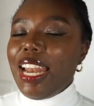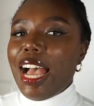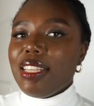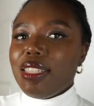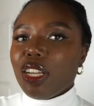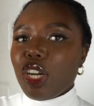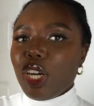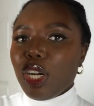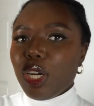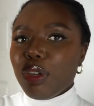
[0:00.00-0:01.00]
And it has the
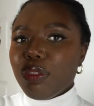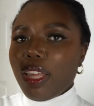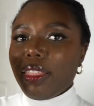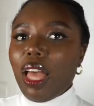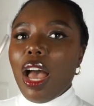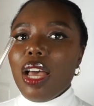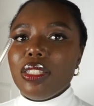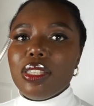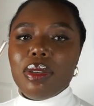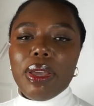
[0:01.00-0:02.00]
curve like that,
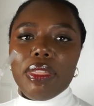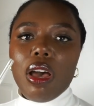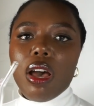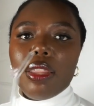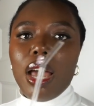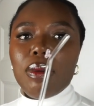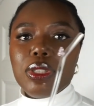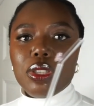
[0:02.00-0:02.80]
so I thought that was